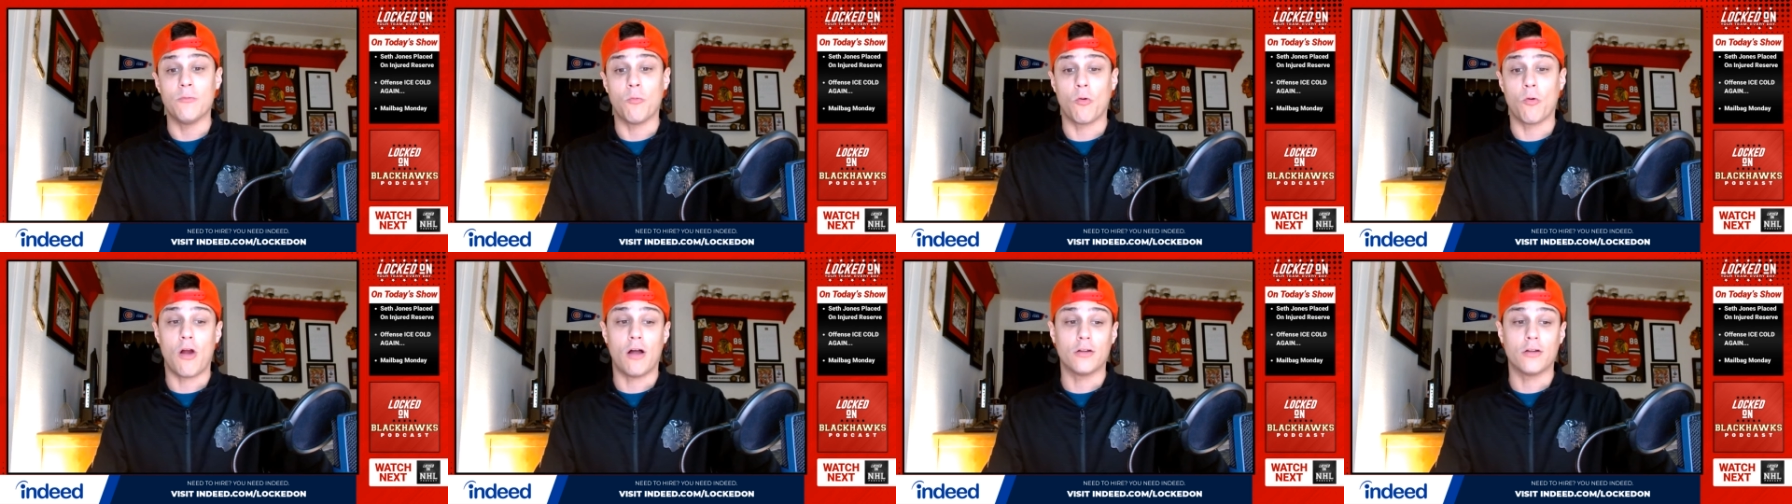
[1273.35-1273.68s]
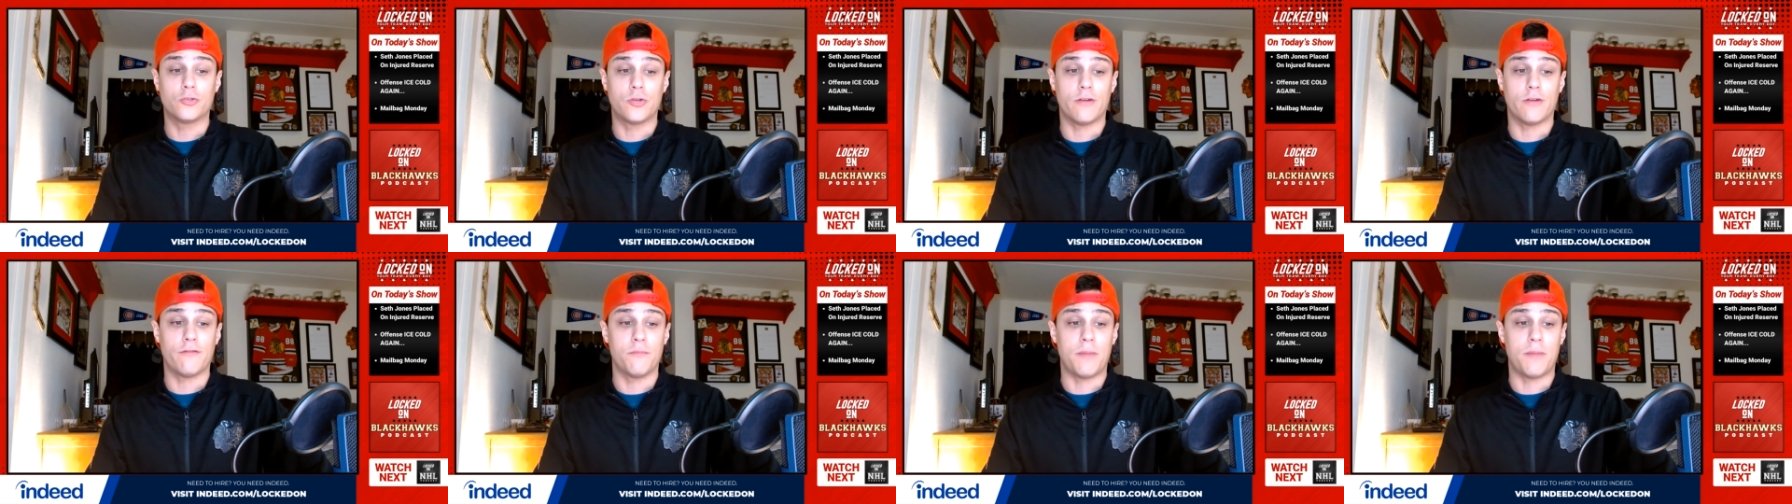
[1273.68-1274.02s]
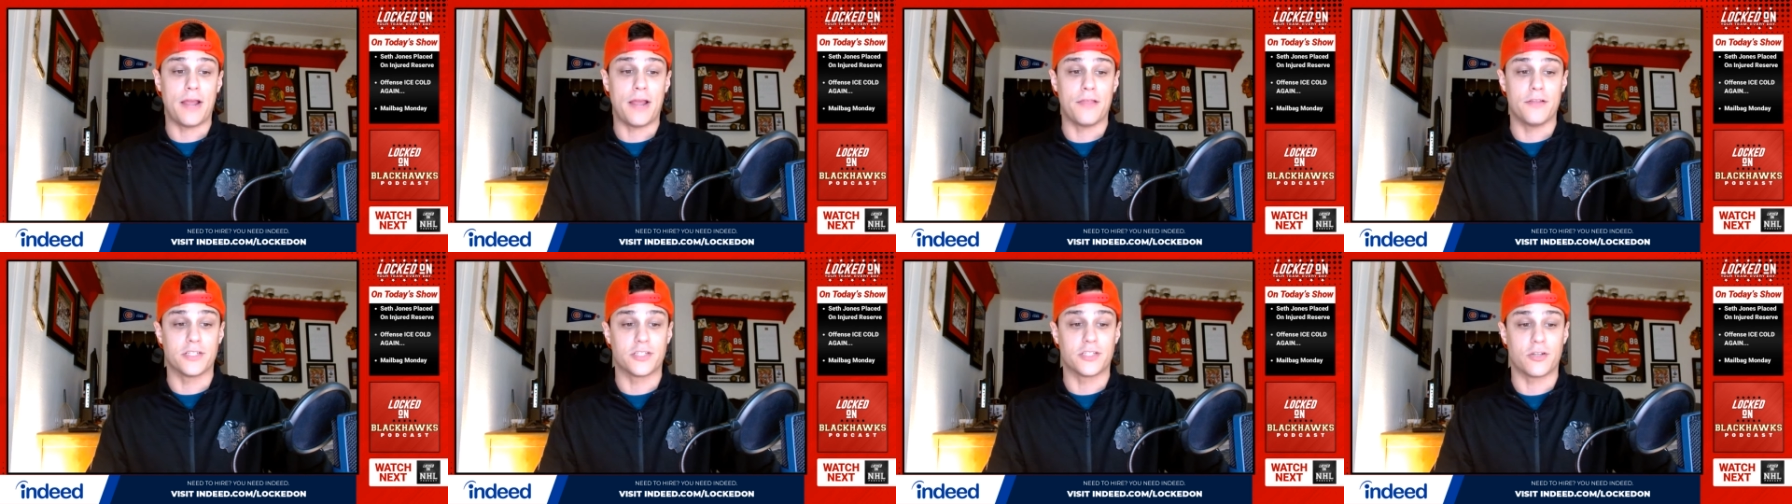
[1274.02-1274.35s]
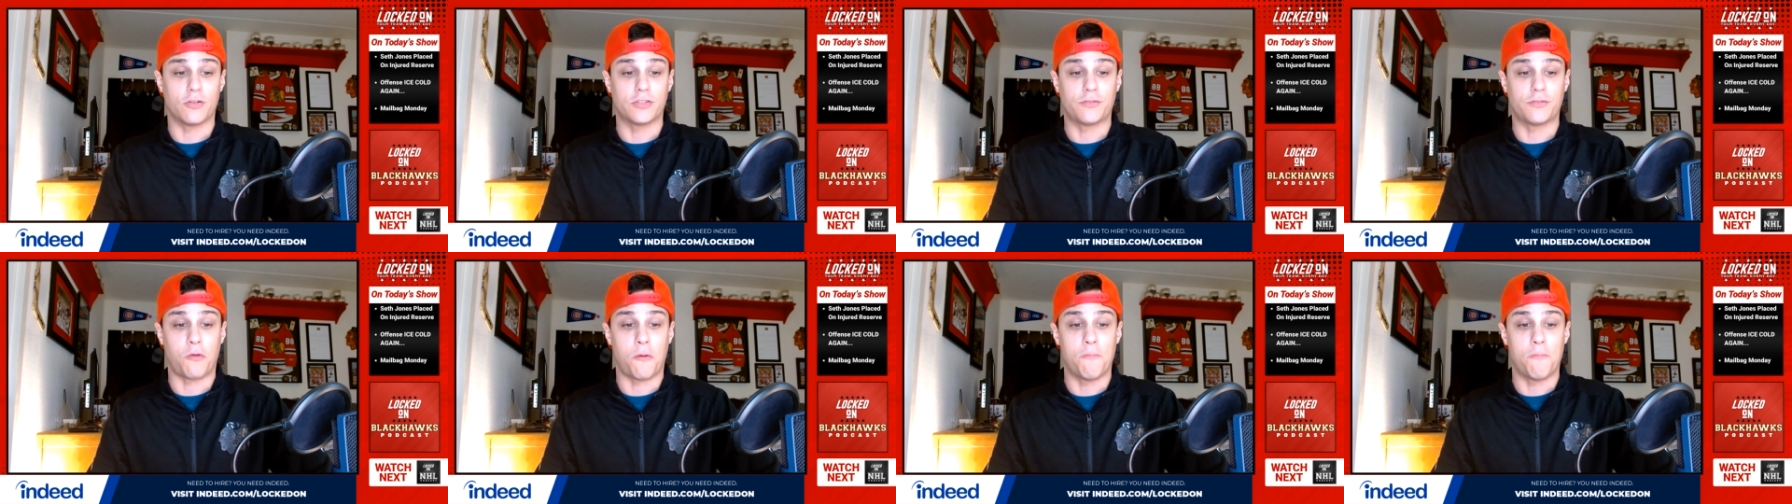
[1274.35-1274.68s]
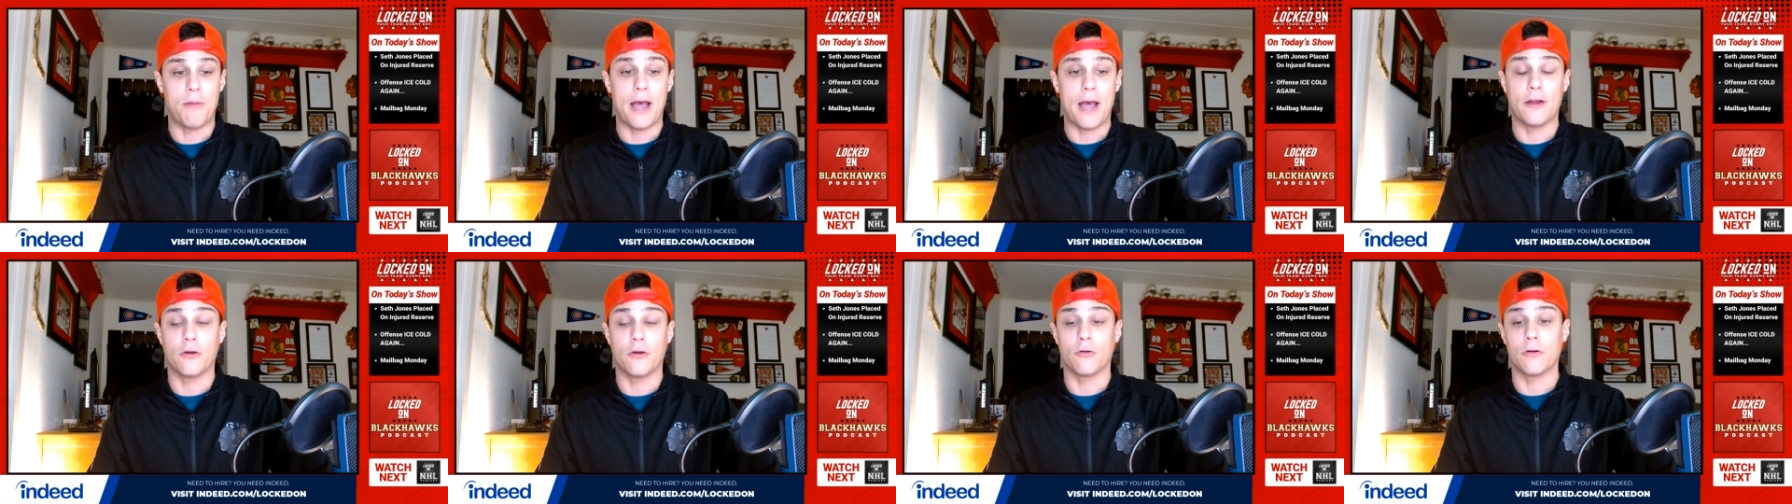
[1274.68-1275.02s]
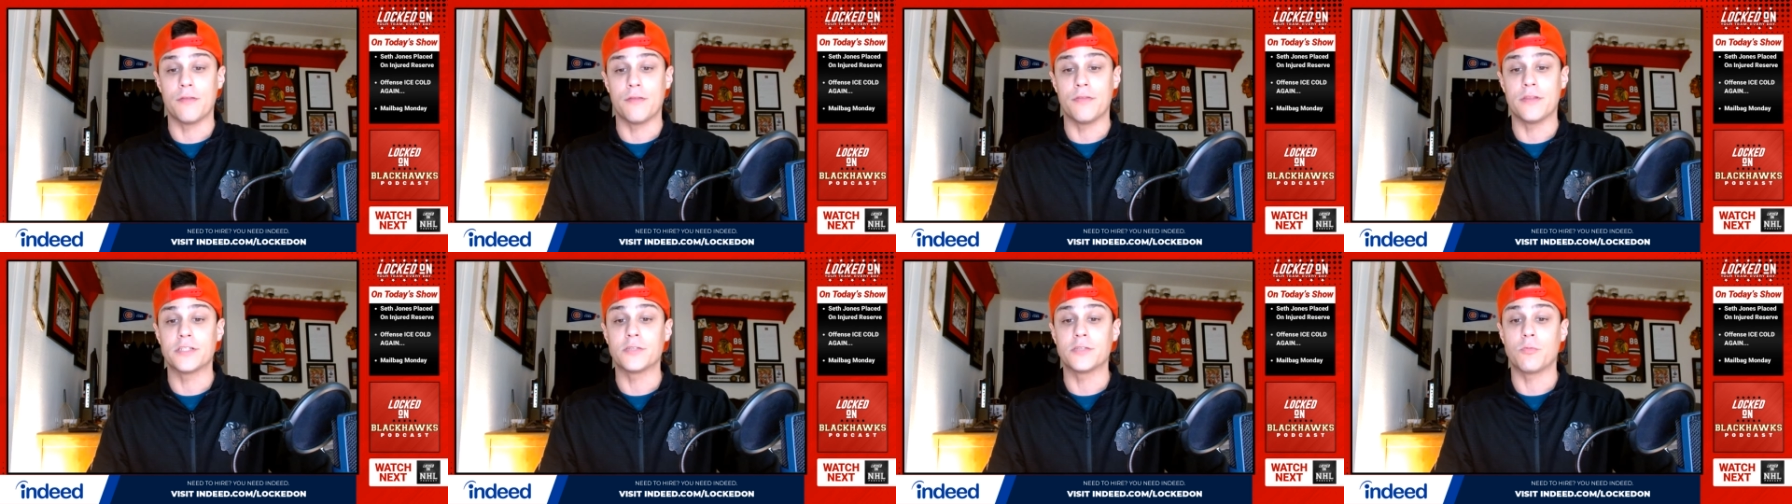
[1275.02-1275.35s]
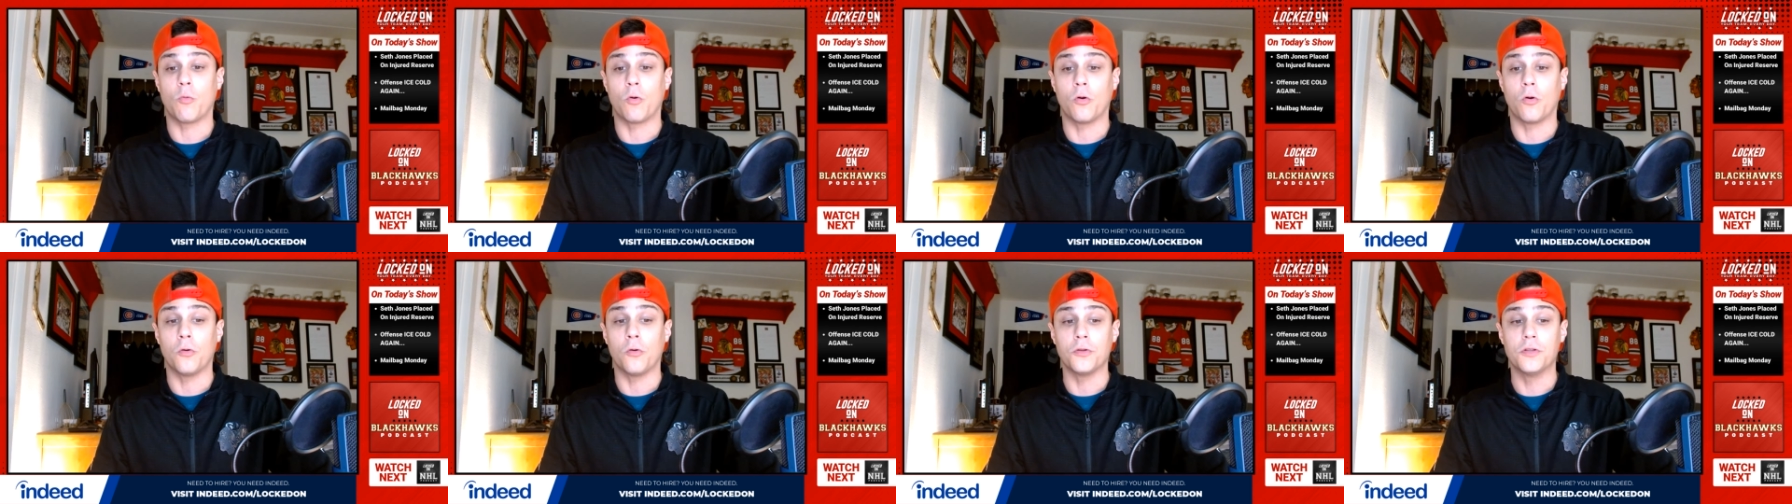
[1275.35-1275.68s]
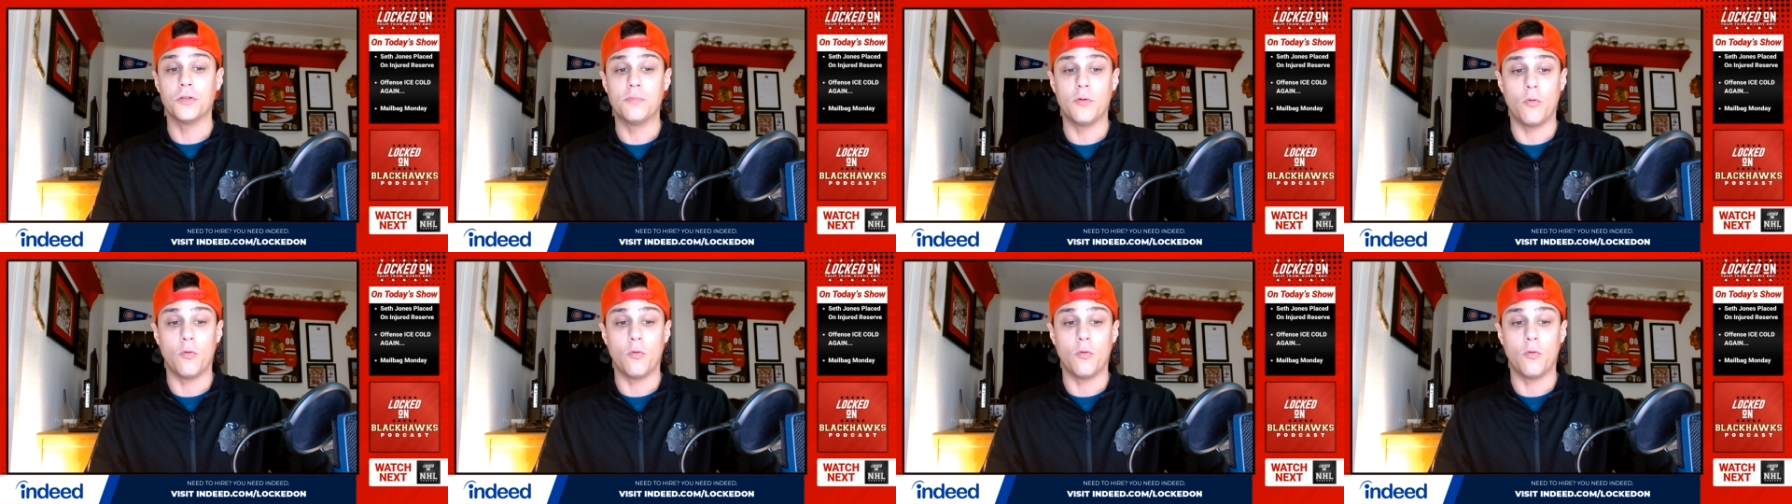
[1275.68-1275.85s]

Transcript: We're all driven by the search for better in this world.